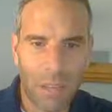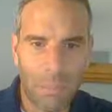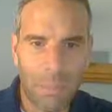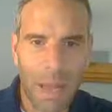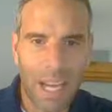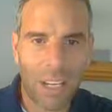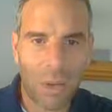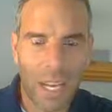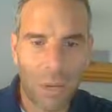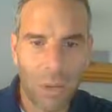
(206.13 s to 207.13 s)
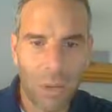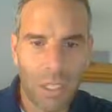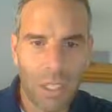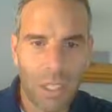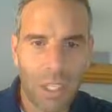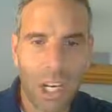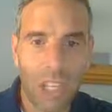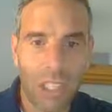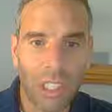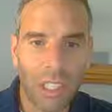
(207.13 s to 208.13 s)
a background
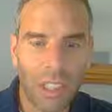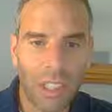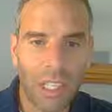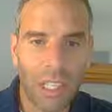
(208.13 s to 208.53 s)
color